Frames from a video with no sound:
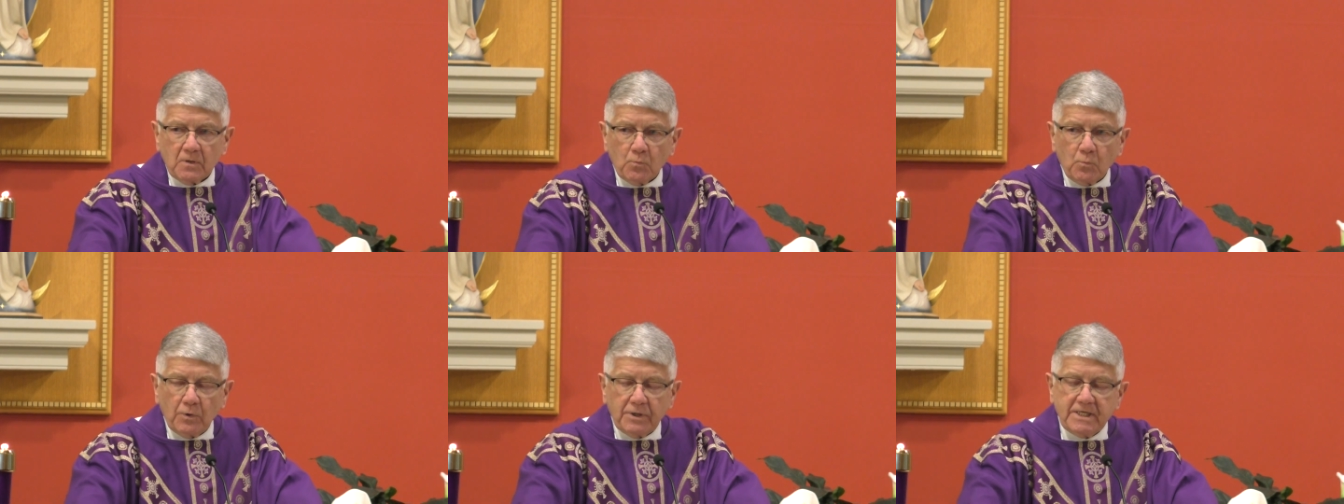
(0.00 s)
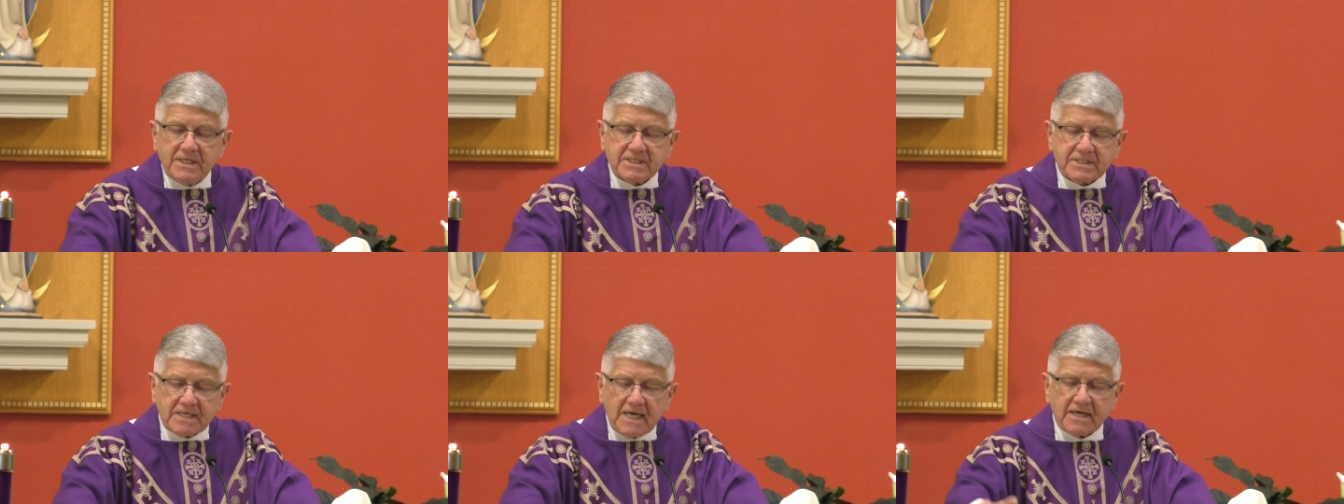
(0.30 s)
when
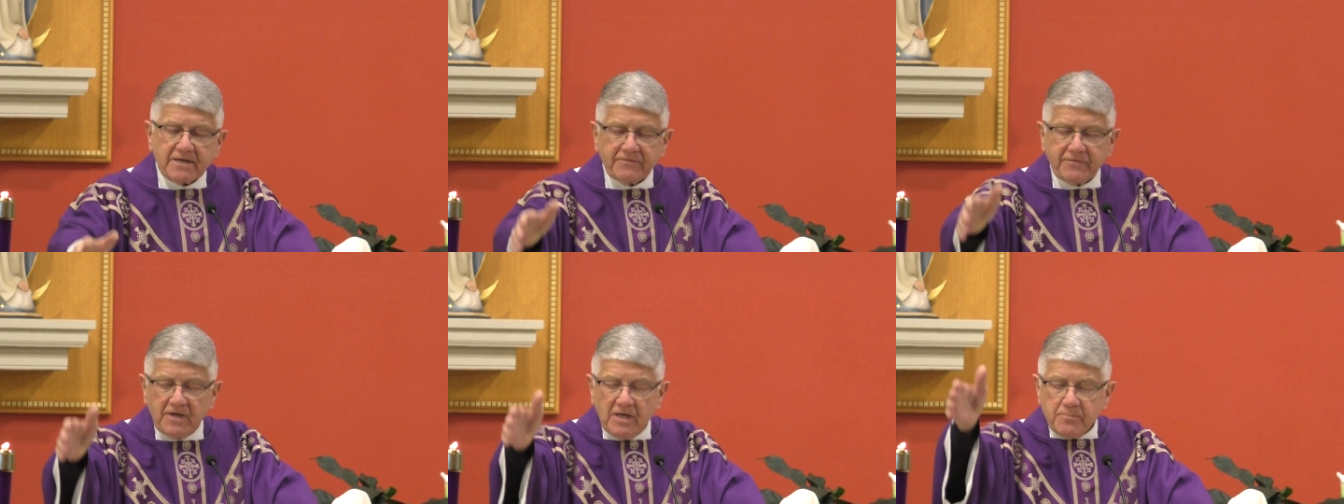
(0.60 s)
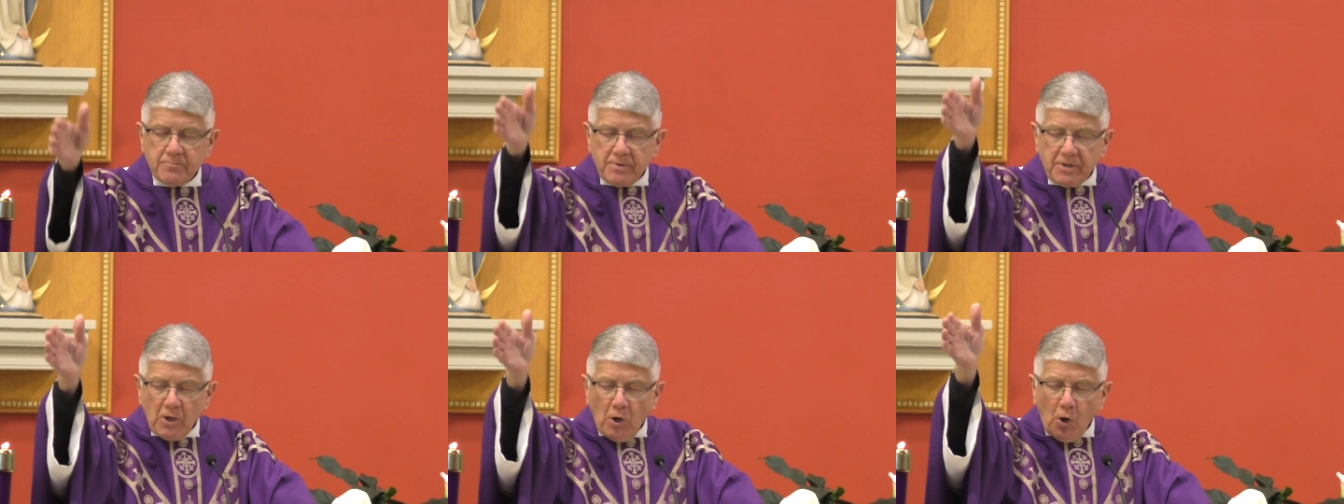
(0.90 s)
he said of
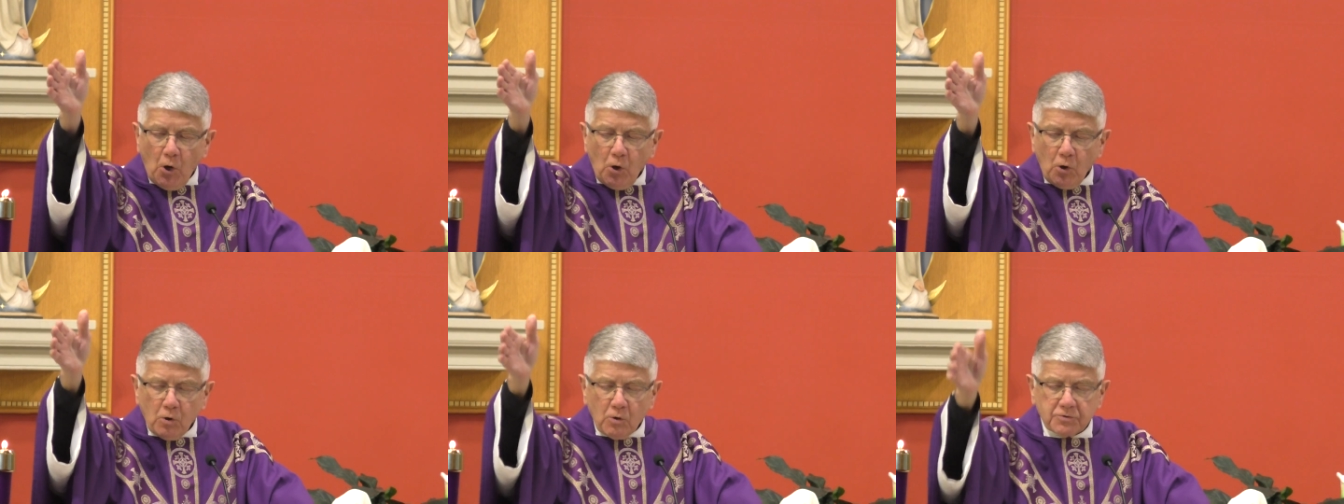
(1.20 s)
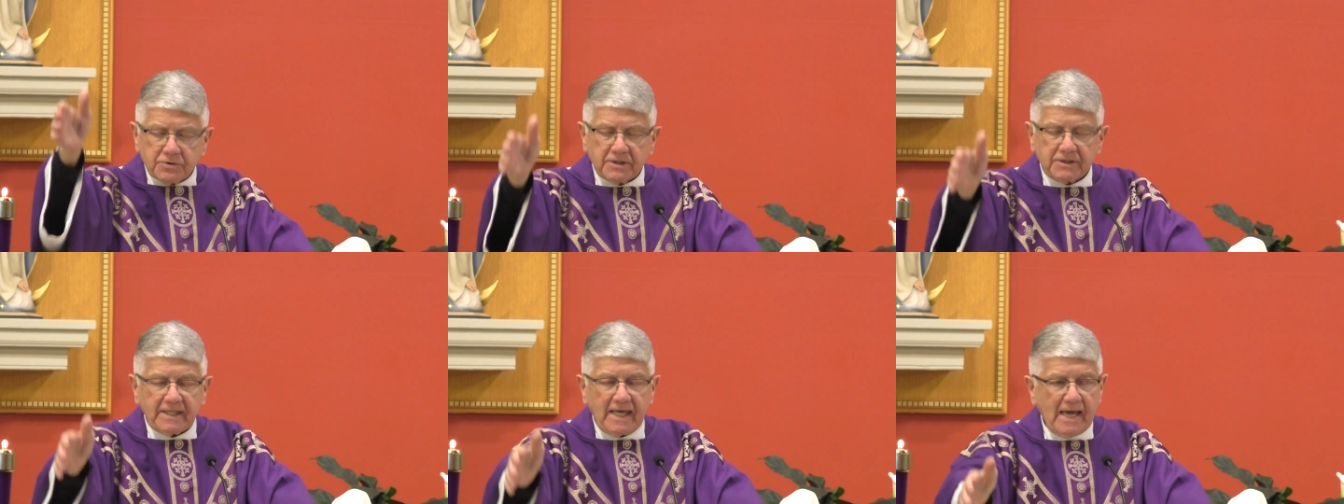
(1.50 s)
him,
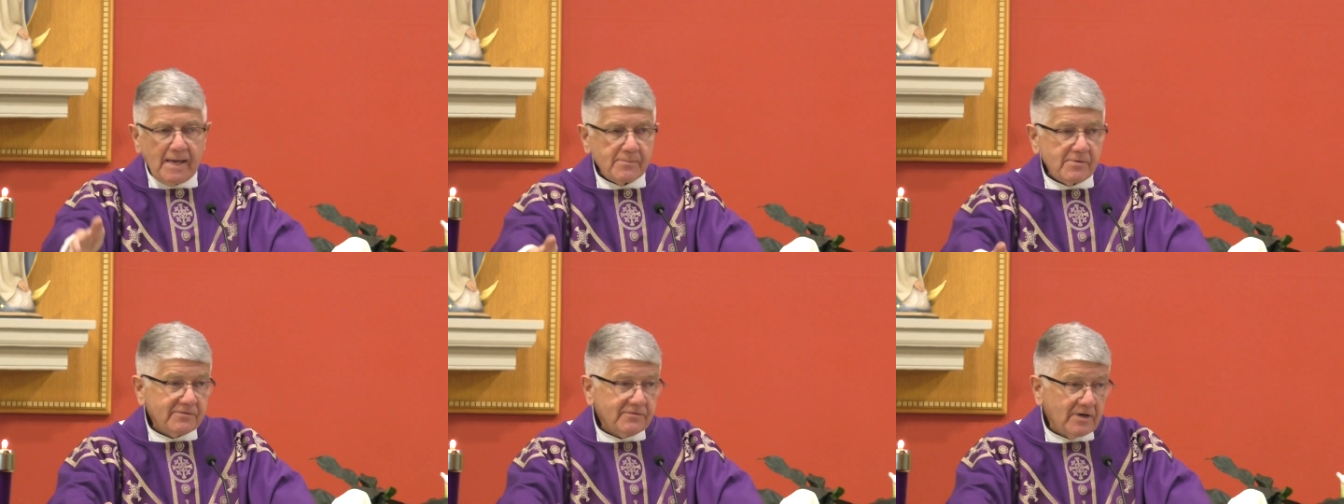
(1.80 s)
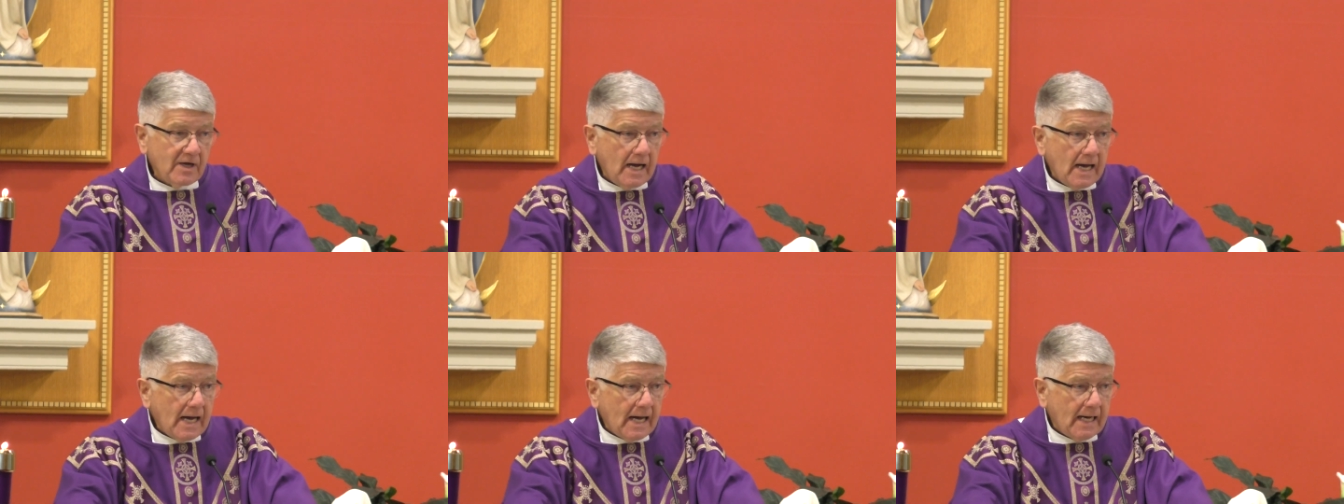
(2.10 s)
Behold, the Lamb of
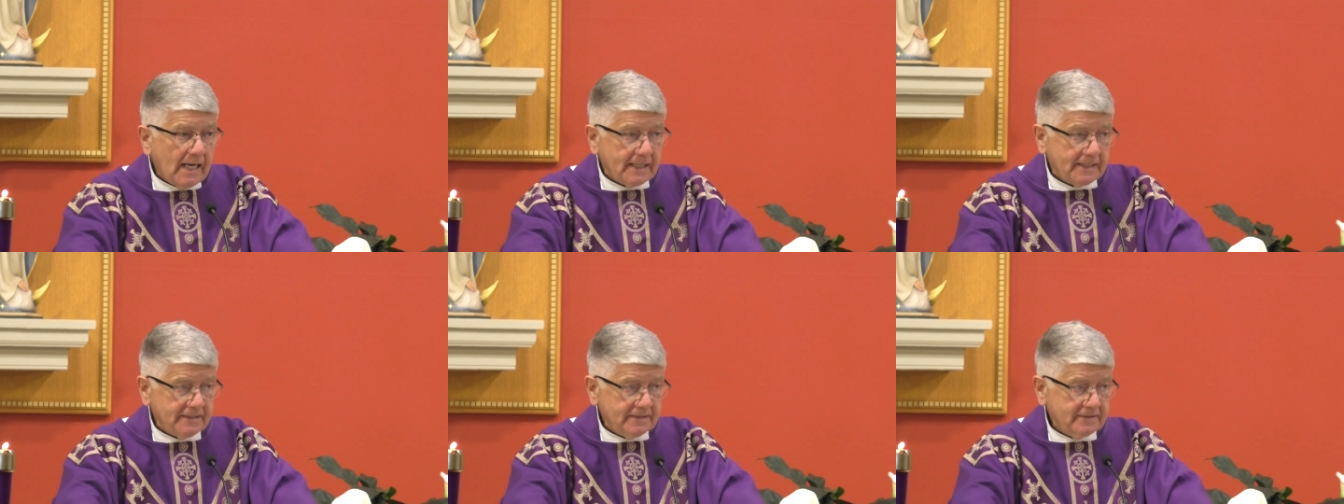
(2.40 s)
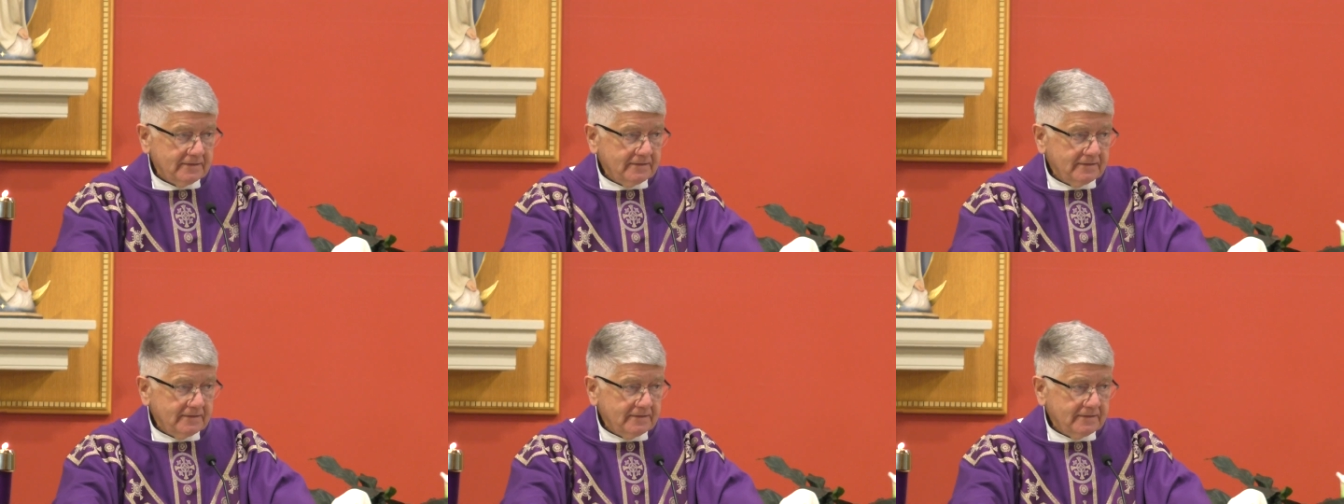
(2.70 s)
God,